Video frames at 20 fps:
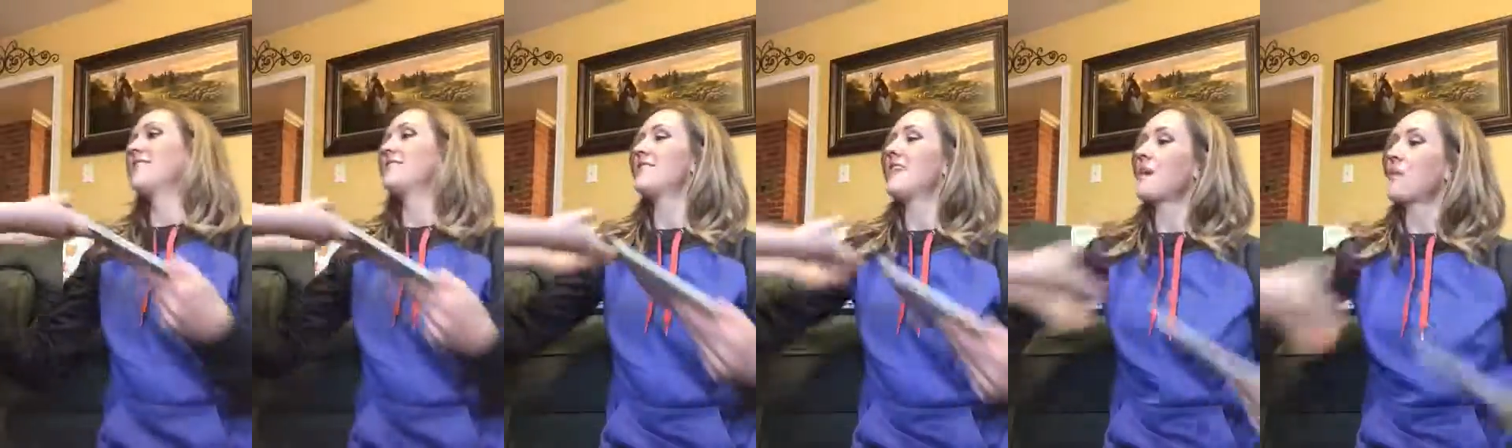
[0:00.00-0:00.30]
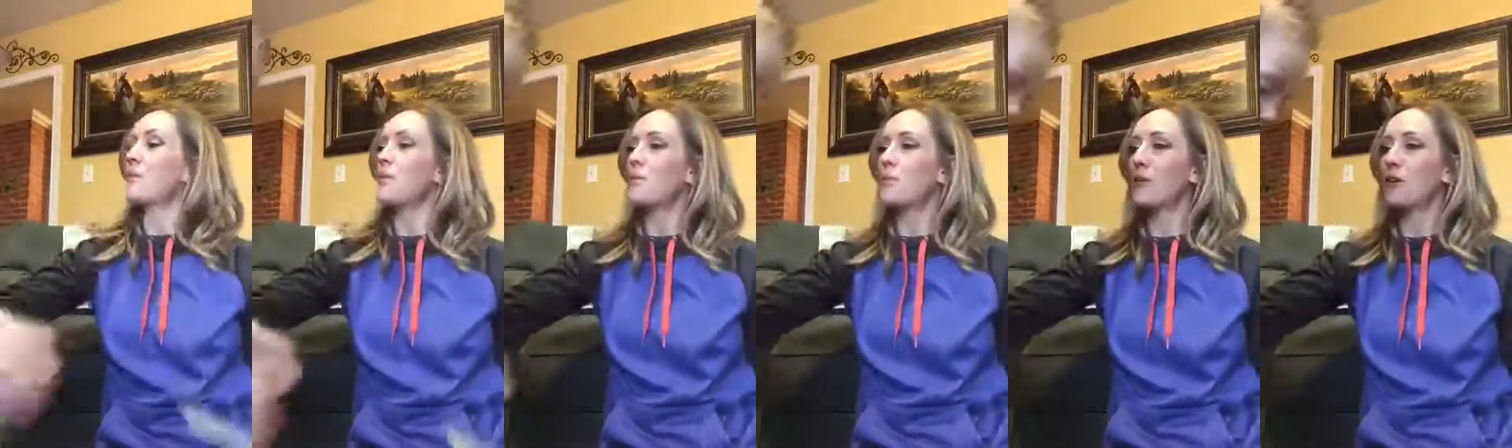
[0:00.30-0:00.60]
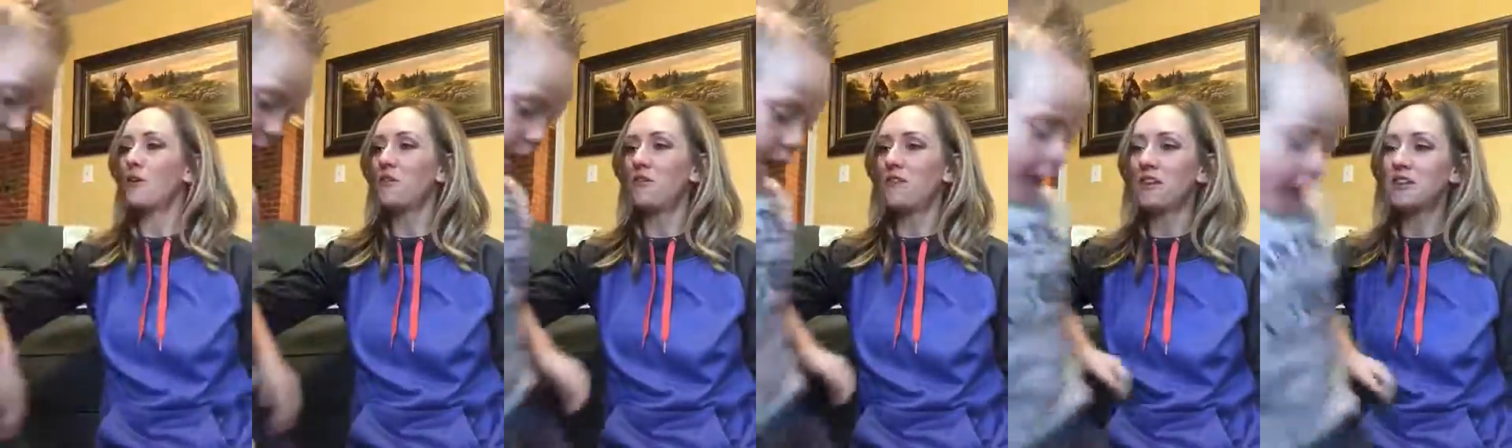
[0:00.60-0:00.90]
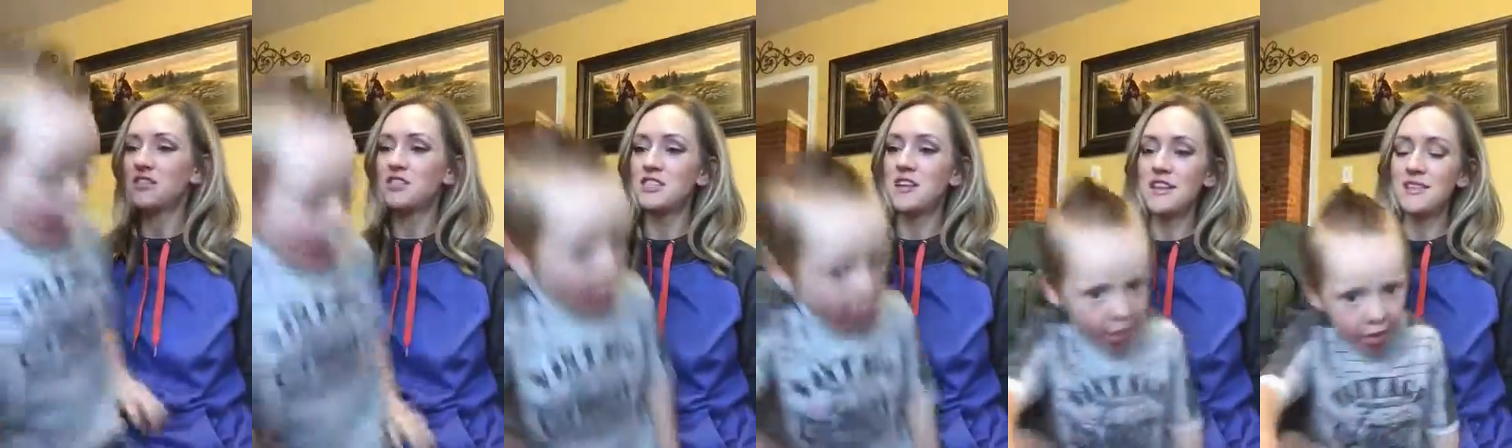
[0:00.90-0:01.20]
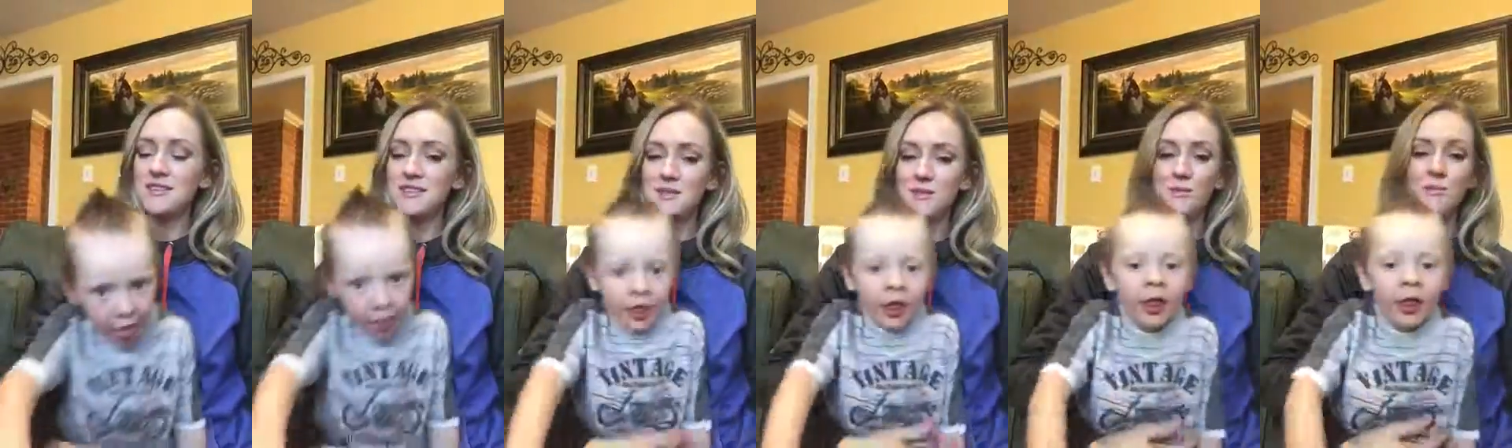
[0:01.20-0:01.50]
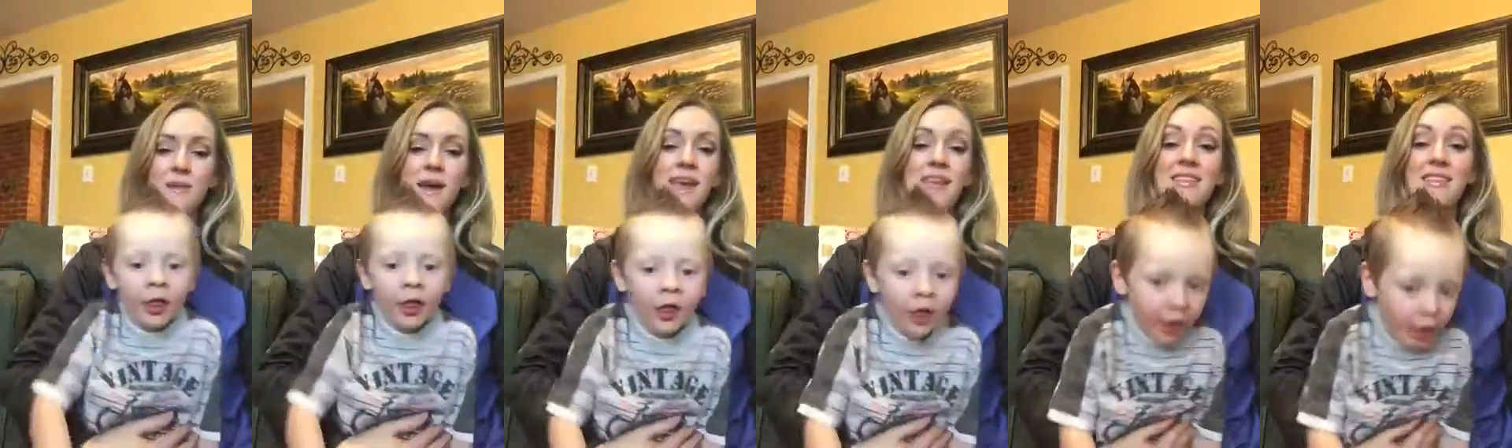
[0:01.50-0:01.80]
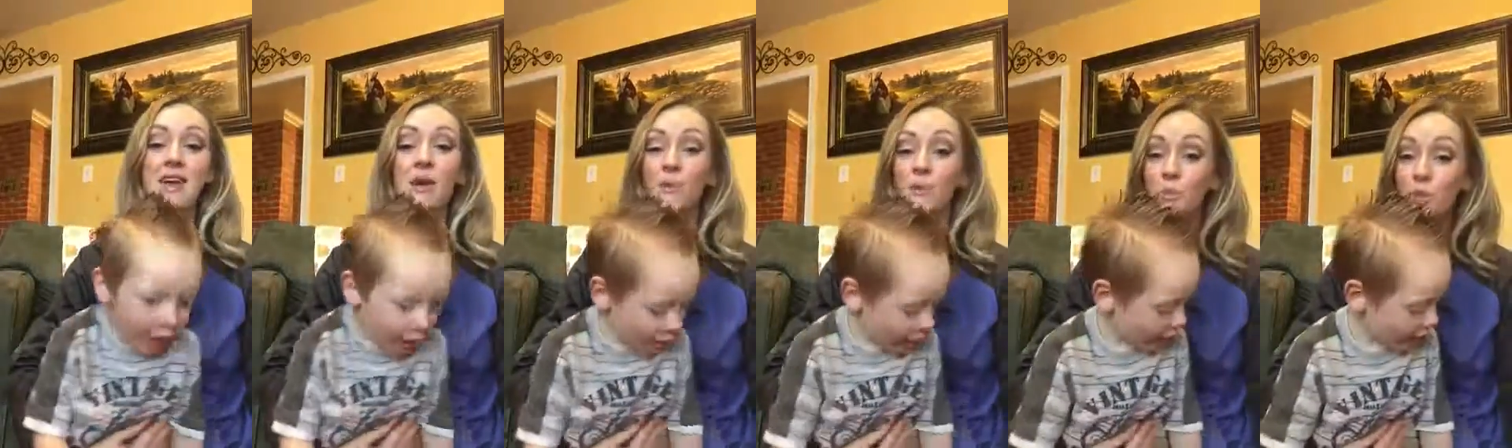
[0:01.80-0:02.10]
they were perfect just the way
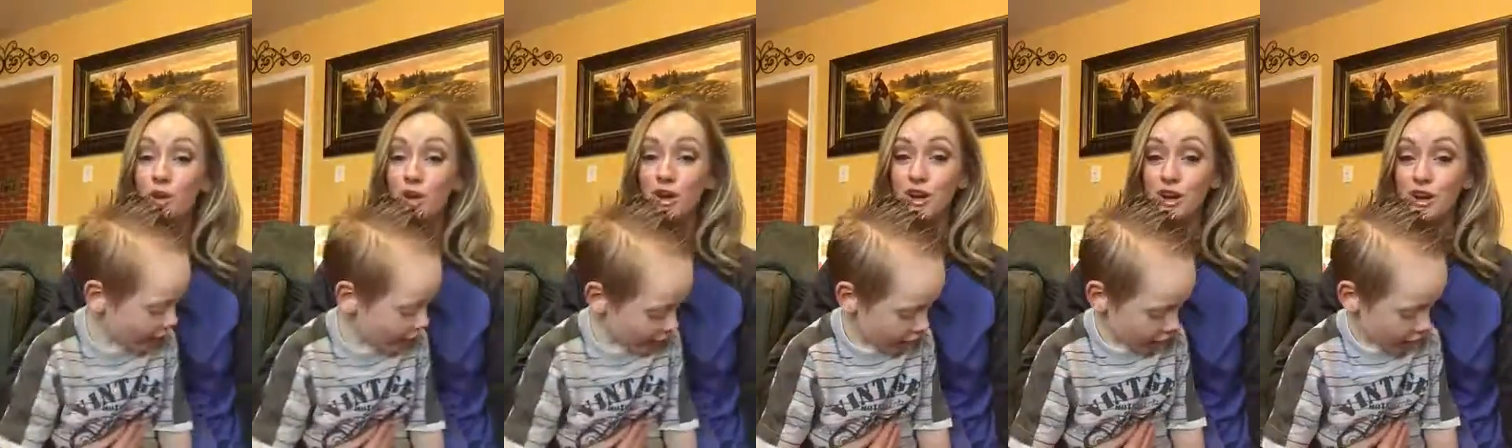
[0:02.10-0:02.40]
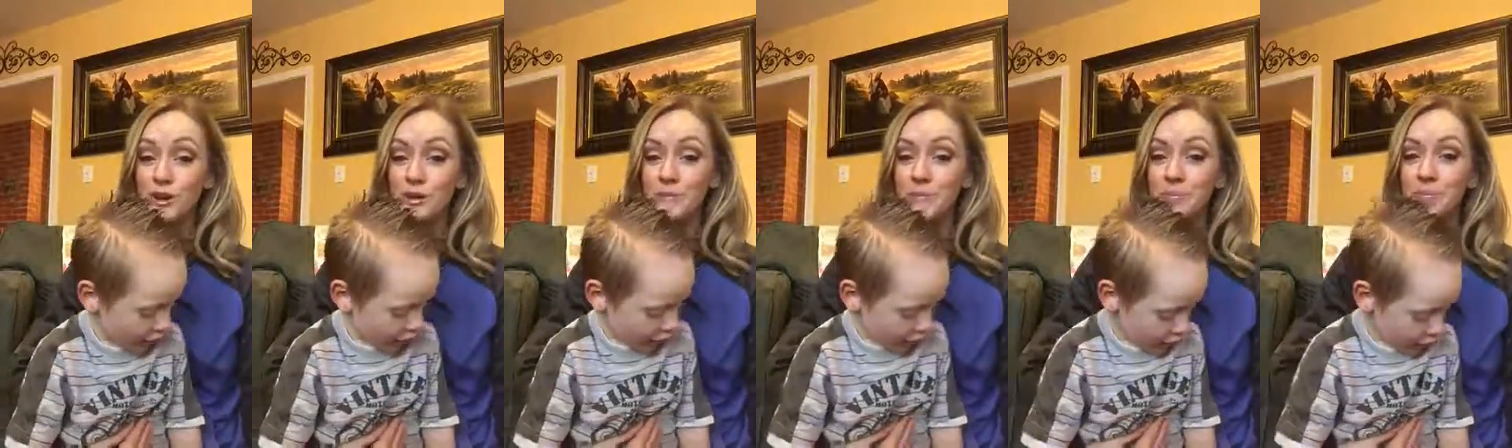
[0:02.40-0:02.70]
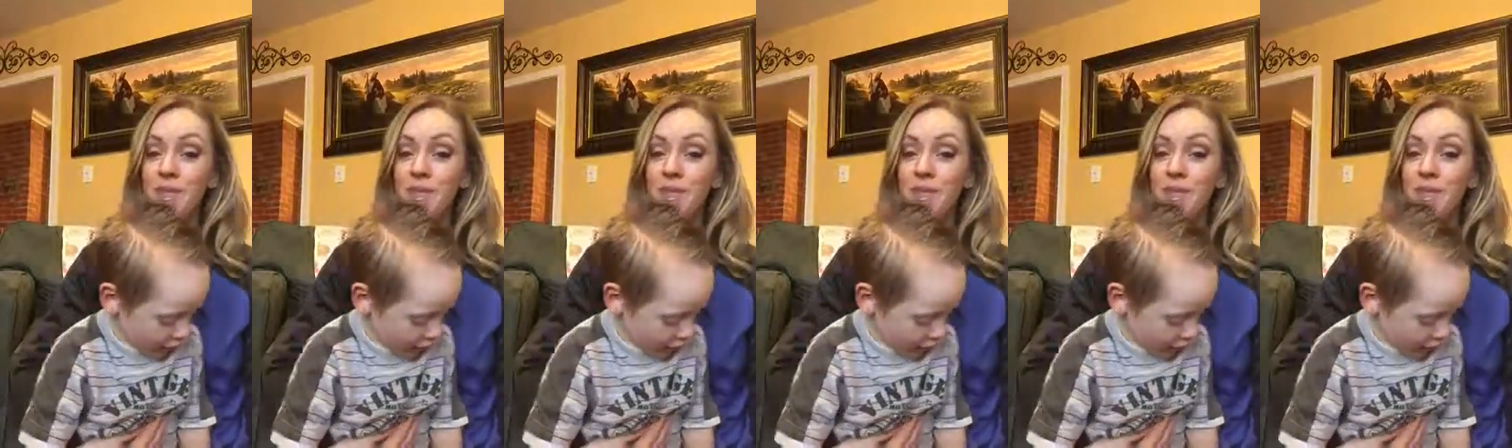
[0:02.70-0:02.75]
they were.